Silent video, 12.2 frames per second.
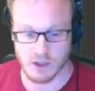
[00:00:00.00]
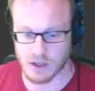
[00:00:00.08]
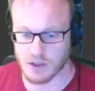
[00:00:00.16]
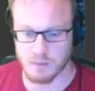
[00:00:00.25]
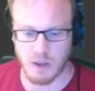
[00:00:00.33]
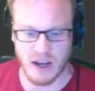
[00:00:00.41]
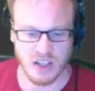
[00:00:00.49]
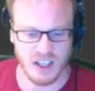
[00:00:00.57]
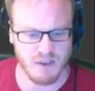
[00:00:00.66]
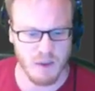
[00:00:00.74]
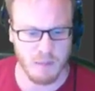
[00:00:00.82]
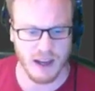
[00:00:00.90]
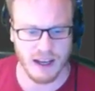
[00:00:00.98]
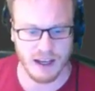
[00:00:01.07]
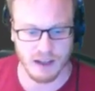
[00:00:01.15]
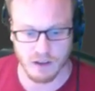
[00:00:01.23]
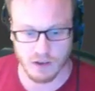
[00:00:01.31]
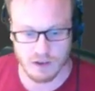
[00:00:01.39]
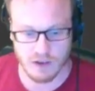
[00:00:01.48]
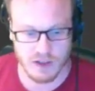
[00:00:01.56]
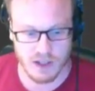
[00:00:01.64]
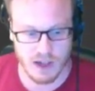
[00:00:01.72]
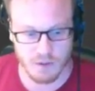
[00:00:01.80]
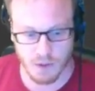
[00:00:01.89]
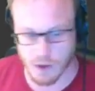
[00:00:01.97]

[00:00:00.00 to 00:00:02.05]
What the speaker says: especially if you're playing Civ